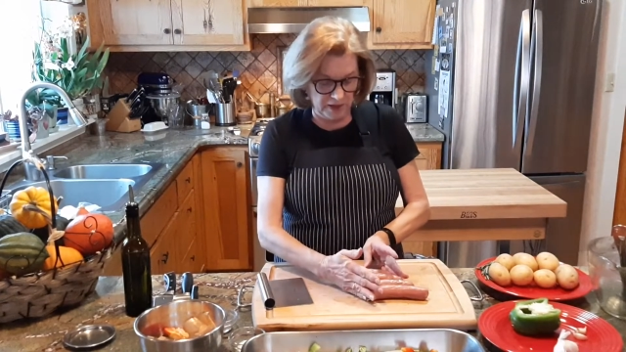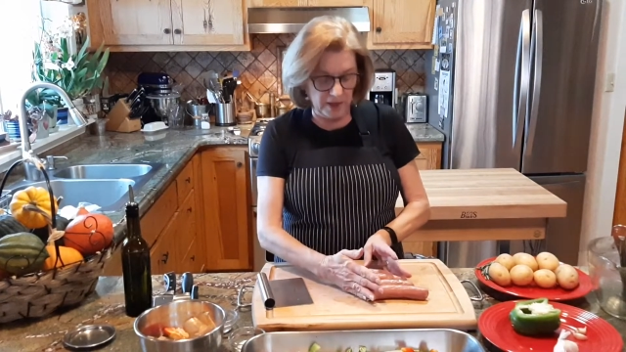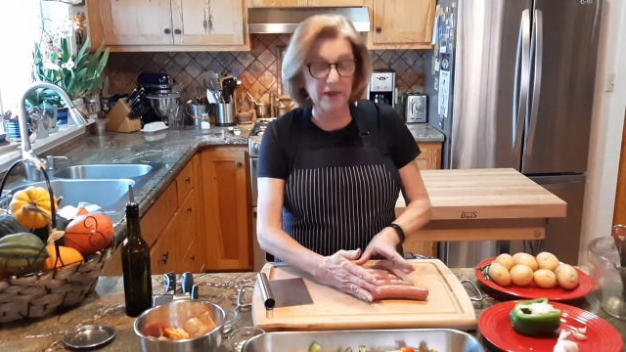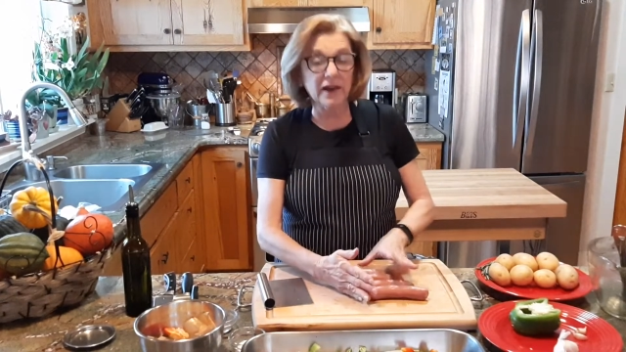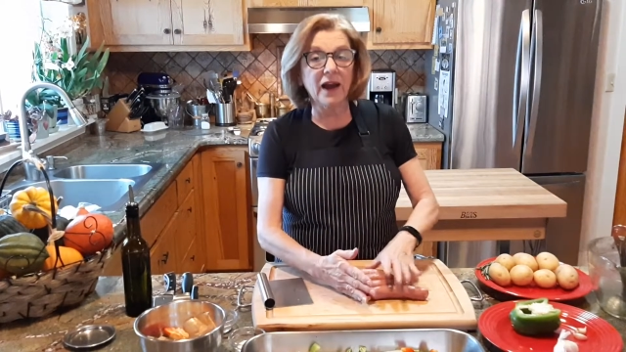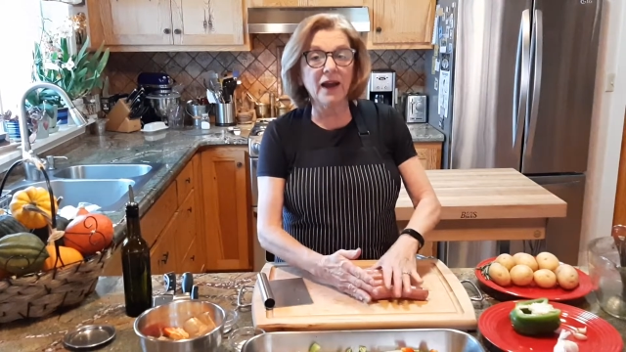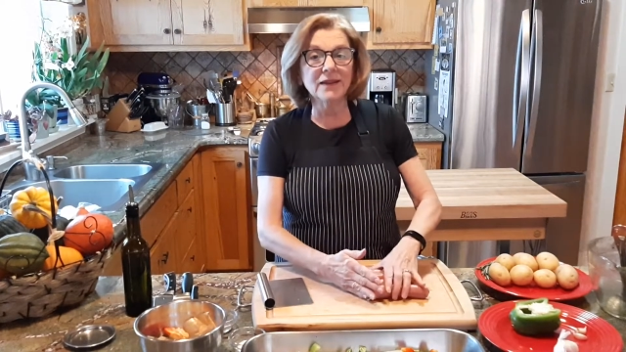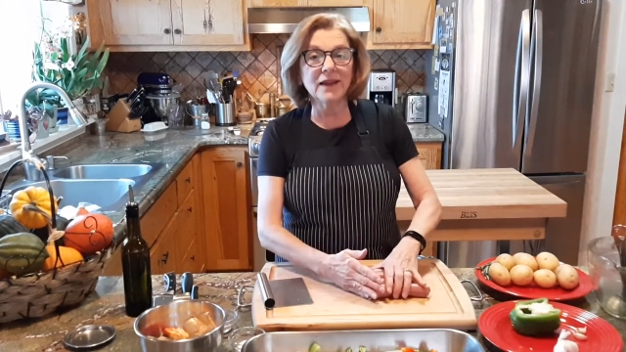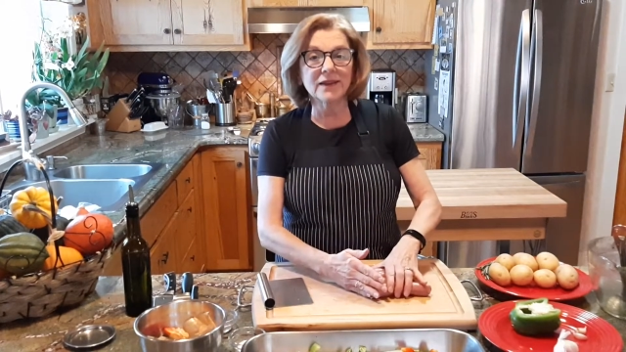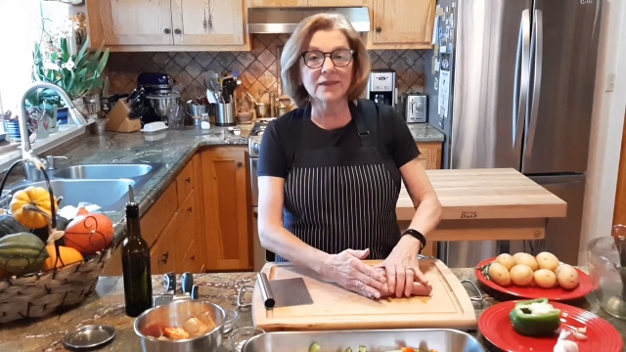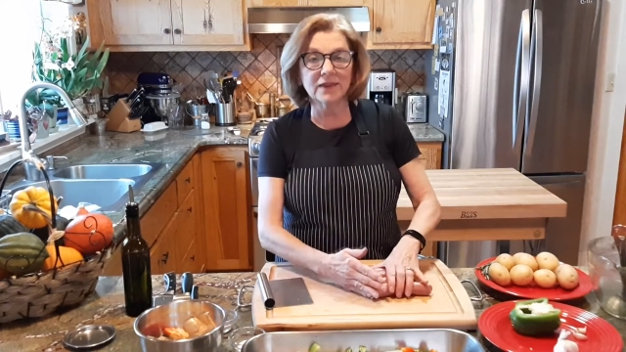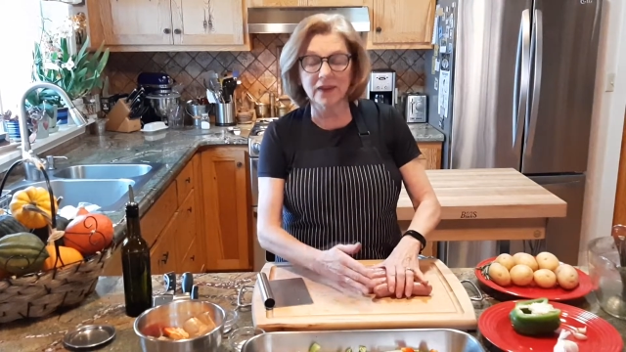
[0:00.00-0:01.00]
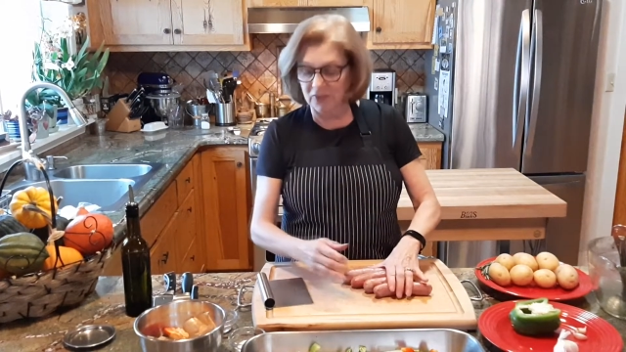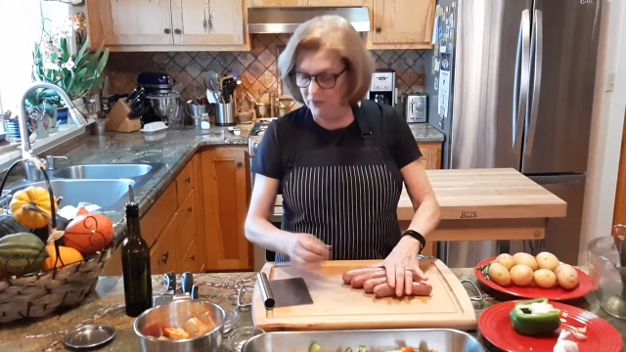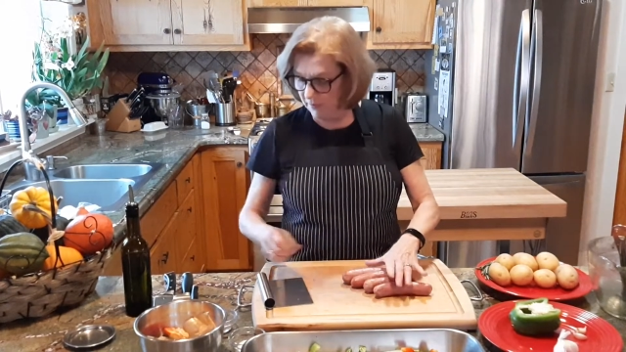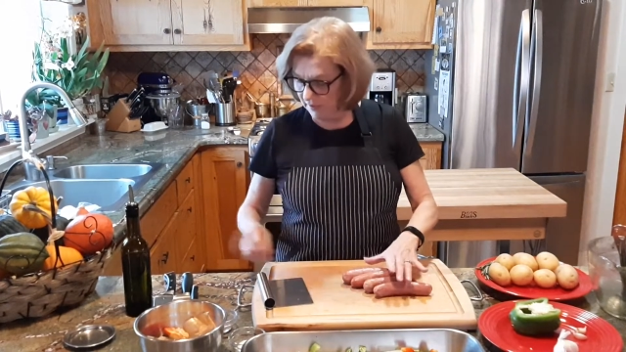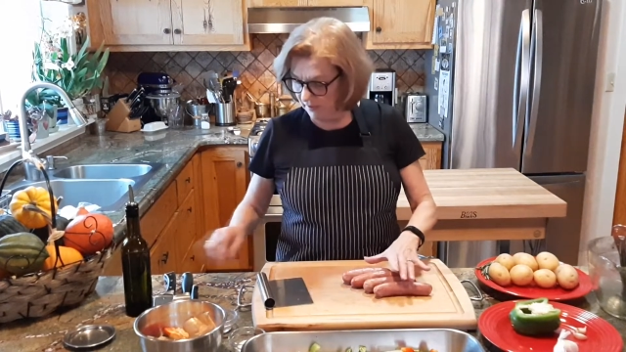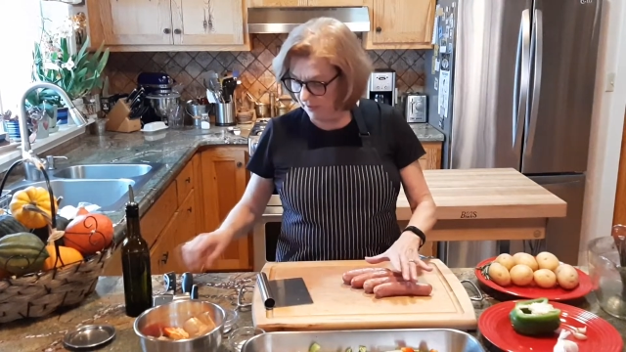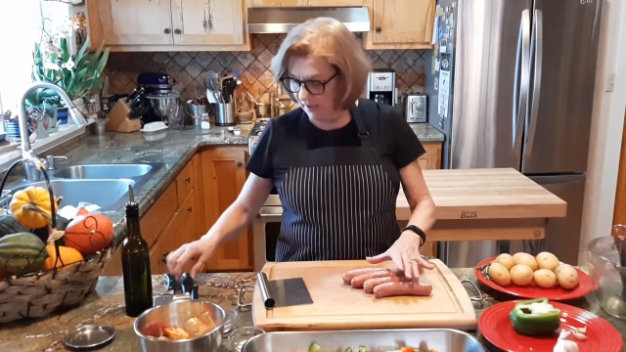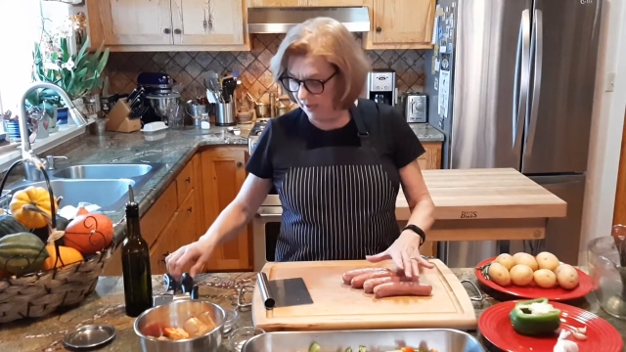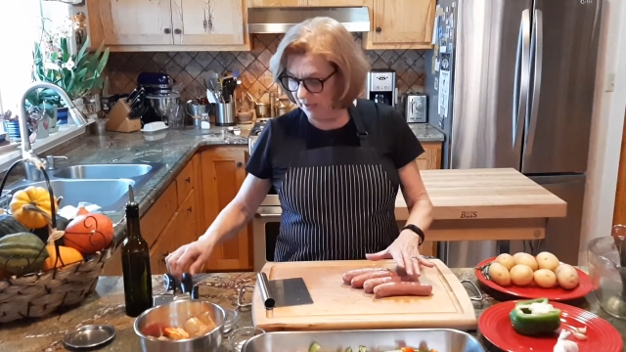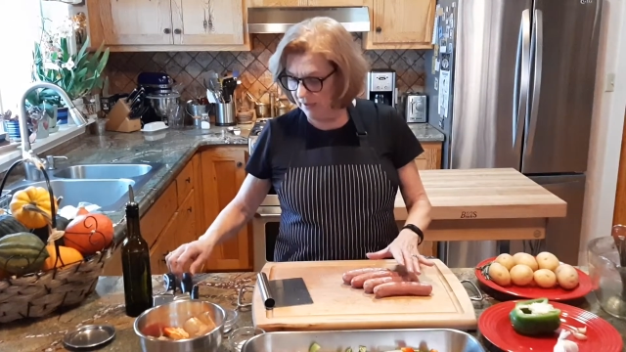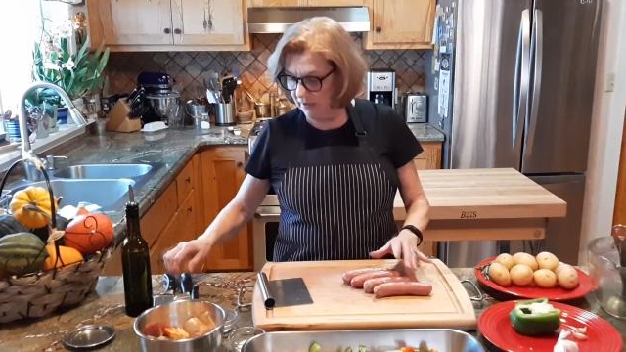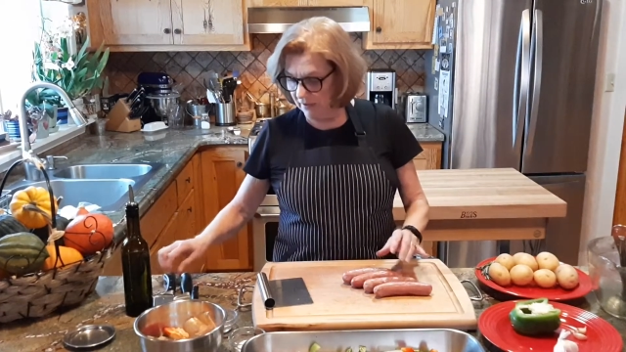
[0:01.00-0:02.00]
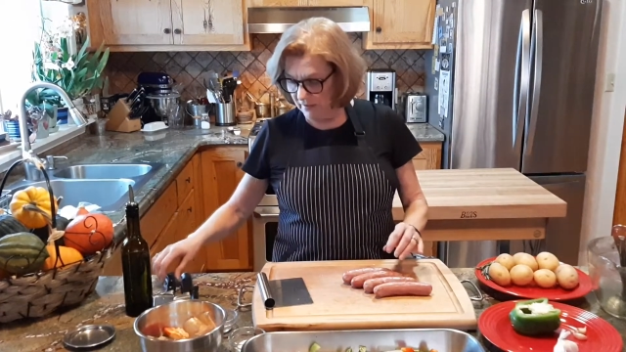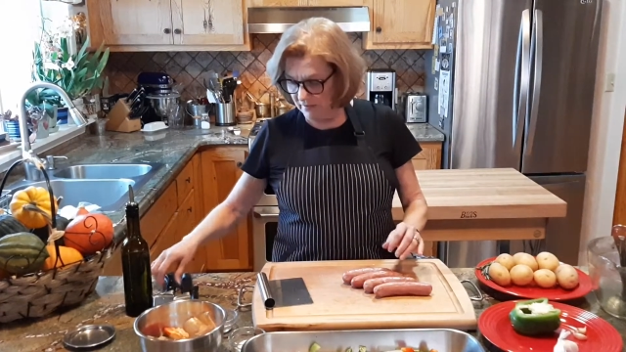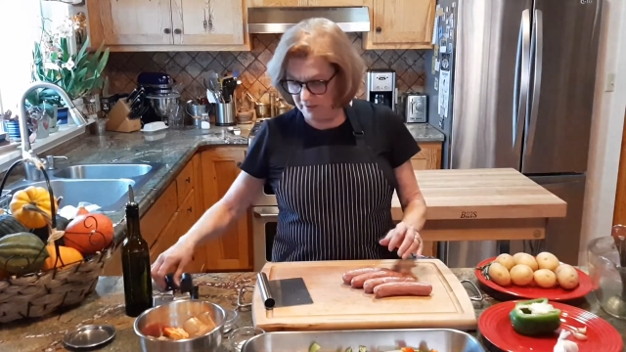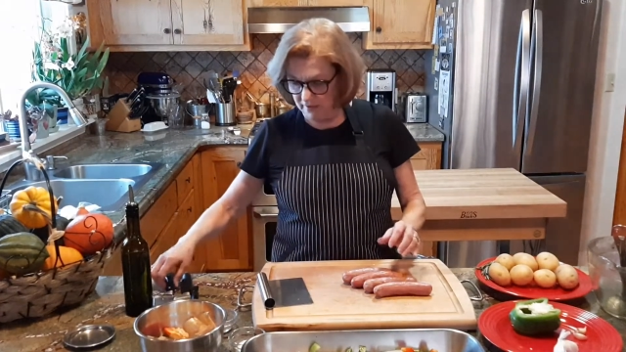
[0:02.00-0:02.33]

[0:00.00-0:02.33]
And I like to cut them on an angle.